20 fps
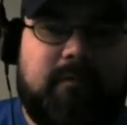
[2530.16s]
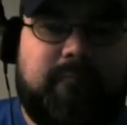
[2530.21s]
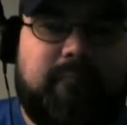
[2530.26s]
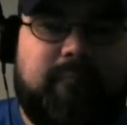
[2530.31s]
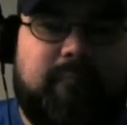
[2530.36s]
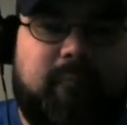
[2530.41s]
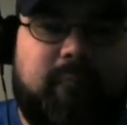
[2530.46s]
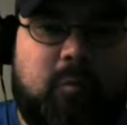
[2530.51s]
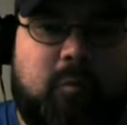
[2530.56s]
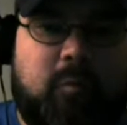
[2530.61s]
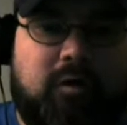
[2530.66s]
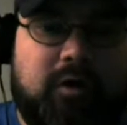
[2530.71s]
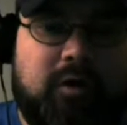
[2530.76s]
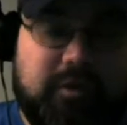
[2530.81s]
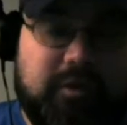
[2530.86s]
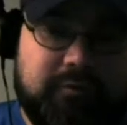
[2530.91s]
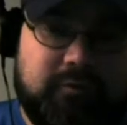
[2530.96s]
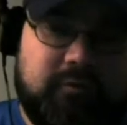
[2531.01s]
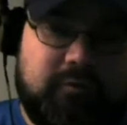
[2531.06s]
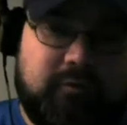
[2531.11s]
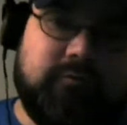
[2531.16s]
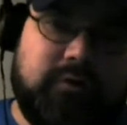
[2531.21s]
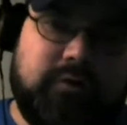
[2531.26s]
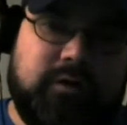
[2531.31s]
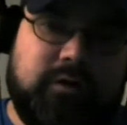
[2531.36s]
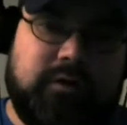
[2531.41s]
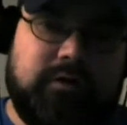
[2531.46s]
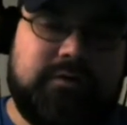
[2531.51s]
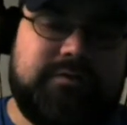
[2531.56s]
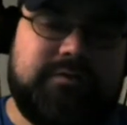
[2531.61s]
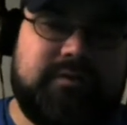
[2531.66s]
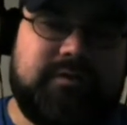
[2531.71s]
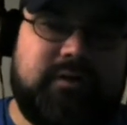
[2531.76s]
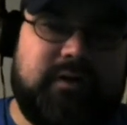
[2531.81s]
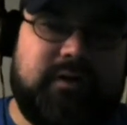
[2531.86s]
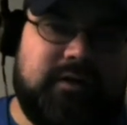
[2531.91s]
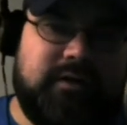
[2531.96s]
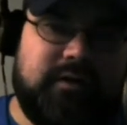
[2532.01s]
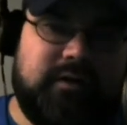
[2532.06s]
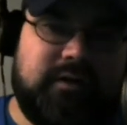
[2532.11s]
for other
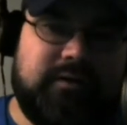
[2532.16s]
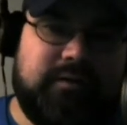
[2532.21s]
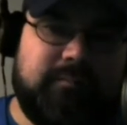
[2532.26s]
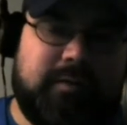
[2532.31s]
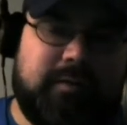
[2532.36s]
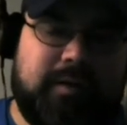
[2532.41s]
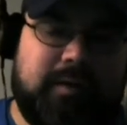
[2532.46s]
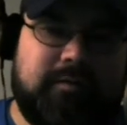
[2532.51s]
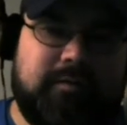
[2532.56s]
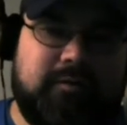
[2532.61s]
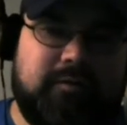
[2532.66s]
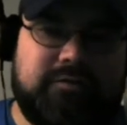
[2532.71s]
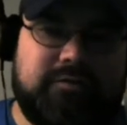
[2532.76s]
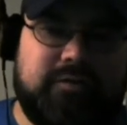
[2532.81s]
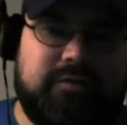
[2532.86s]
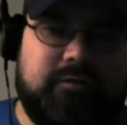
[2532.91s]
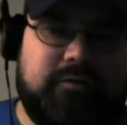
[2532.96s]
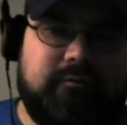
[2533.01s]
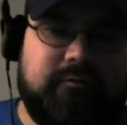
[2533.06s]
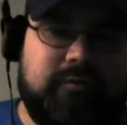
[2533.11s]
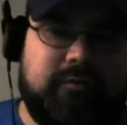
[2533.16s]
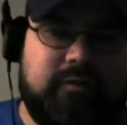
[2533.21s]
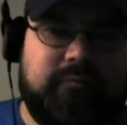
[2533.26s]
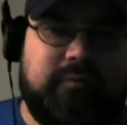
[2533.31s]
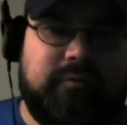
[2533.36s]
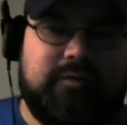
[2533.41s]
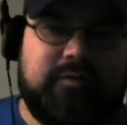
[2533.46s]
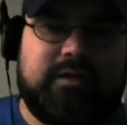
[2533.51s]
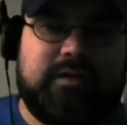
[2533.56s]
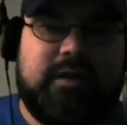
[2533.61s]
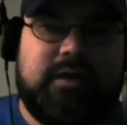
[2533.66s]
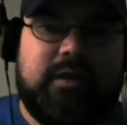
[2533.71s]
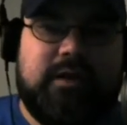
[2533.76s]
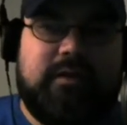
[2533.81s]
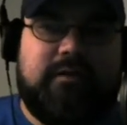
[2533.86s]
nerds in the pop culture universe,